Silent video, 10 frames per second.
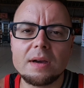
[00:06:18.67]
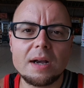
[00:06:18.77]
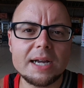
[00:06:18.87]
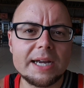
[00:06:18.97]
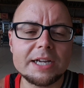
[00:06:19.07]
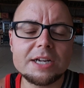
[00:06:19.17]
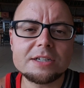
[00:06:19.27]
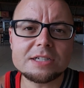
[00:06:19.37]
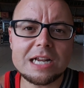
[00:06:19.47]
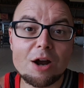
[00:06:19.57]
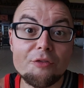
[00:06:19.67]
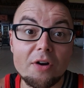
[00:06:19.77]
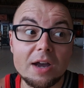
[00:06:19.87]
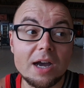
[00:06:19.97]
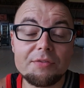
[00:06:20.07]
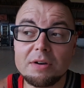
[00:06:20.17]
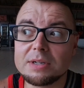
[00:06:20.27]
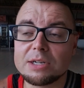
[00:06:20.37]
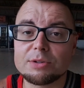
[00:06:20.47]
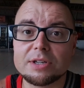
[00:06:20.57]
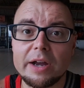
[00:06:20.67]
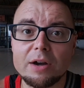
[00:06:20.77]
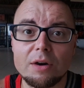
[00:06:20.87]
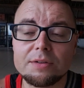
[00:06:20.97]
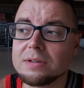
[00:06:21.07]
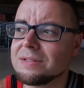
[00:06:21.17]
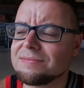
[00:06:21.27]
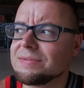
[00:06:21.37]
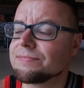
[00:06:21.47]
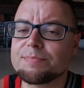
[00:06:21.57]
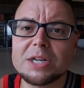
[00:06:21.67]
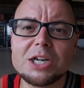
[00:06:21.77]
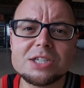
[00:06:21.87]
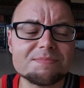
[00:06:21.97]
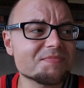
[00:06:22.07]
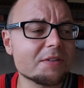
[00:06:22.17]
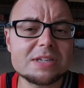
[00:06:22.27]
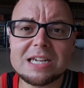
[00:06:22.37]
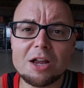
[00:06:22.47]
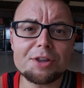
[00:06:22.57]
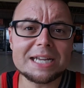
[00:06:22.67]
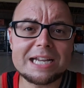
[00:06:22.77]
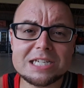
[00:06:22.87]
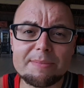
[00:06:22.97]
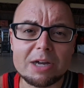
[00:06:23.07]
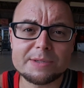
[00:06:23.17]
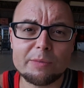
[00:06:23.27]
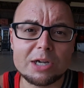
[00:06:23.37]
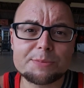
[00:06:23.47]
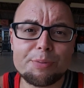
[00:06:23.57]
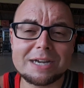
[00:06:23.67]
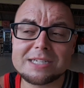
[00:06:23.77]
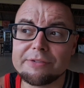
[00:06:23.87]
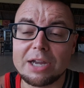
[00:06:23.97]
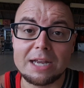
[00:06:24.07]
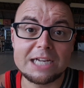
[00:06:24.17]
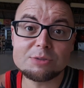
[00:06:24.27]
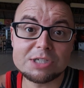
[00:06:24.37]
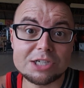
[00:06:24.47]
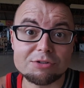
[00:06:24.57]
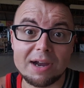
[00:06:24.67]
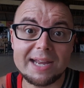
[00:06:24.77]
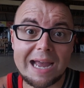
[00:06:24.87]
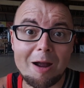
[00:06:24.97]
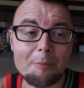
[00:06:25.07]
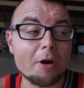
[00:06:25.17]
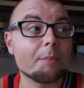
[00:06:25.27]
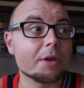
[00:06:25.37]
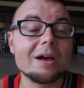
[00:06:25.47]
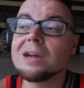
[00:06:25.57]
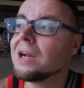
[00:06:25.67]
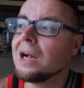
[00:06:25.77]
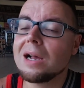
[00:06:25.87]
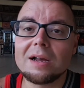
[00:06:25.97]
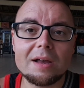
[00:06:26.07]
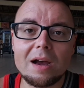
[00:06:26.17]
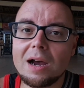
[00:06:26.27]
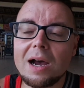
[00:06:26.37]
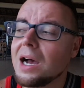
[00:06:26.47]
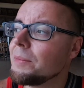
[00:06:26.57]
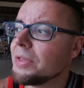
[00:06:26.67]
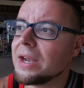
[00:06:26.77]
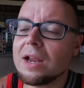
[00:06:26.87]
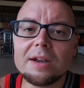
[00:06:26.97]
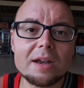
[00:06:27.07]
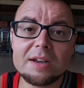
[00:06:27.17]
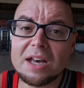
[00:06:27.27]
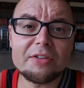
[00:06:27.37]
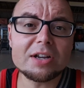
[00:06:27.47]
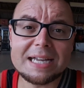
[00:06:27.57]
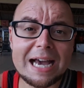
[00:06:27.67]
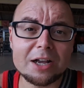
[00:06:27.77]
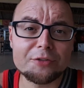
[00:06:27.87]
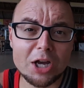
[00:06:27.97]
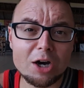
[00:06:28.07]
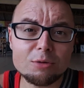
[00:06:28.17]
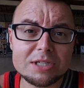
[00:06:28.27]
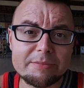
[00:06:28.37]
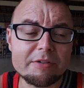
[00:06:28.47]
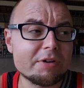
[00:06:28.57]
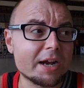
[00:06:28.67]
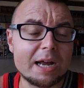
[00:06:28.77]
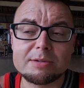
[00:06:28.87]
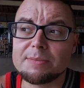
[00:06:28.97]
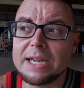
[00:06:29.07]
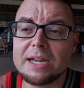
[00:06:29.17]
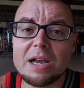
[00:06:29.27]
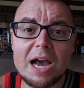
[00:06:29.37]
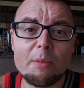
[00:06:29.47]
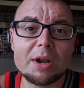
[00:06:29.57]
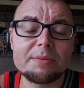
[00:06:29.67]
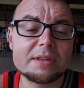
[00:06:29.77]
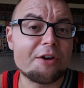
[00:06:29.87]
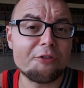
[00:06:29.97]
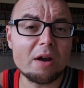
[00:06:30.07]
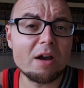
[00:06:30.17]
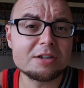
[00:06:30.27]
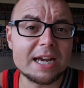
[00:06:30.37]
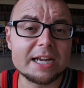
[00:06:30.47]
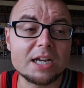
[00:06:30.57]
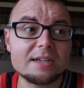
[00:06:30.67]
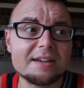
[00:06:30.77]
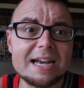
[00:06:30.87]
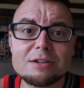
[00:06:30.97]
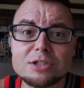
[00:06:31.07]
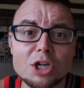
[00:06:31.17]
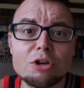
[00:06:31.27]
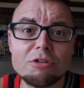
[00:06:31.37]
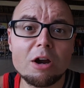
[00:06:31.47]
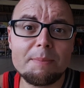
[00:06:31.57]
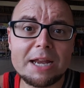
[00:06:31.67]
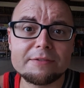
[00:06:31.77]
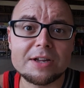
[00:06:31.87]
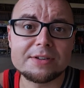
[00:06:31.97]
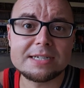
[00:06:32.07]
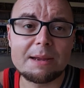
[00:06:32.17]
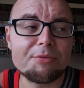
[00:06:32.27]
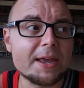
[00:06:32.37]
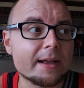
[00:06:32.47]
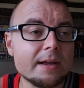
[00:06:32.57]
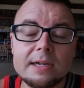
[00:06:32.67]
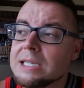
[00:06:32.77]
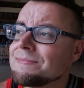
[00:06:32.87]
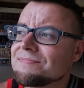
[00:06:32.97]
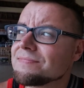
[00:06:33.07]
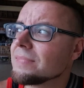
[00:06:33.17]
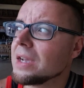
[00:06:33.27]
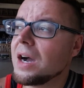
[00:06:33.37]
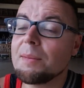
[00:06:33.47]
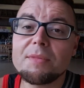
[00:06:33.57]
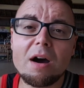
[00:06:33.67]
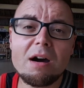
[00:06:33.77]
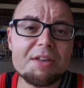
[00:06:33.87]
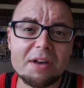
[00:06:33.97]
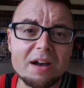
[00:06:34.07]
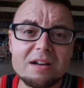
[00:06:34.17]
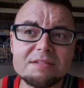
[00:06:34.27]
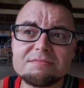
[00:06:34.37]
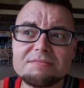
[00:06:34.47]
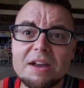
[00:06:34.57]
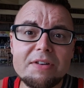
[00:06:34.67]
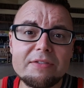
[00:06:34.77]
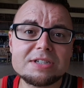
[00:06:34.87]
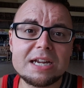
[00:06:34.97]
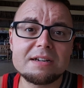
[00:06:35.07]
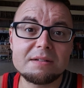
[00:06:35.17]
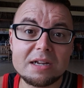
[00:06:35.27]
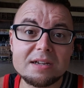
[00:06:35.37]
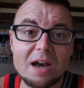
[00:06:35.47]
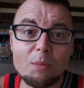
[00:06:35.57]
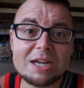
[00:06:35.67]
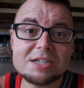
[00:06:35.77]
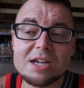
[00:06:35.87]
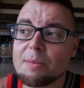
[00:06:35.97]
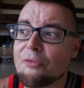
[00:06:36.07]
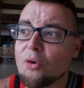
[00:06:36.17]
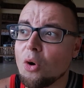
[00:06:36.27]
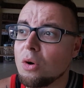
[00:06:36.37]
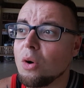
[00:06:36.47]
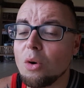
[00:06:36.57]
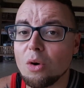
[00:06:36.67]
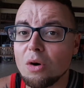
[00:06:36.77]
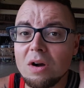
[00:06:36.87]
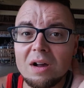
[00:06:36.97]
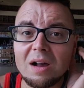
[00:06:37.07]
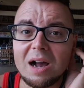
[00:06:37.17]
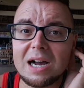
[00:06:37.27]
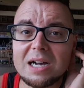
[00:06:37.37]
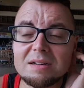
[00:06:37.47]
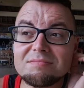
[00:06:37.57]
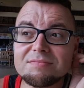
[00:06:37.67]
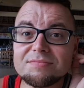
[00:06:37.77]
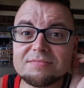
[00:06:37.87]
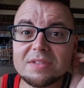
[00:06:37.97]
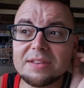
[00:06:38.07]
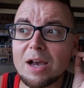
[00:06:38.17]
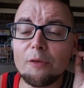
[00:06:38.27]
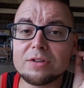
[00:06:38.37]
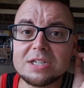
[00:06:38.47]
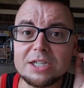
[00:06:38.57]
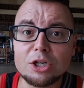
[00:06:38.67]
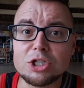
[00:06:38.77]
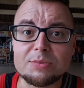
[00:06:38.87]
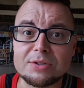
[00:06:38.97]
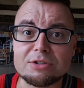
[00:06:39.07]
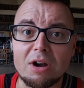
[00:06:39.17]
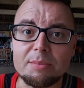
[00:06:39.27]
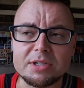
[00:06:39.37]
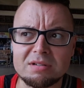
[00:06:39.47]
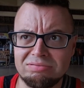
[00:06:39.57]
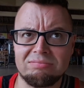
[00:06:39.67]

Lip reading: Okay, can I just clarify? I have no idea what's going on because there's a load of kids come up to me wanting to practice their English, which is great, how appropriate. Then another gang of girls come running up to me wanting their photo taken, and now two grown men have done the same thing. Either they've never seen a Westerner before, or they're obviously YouTube subscribers.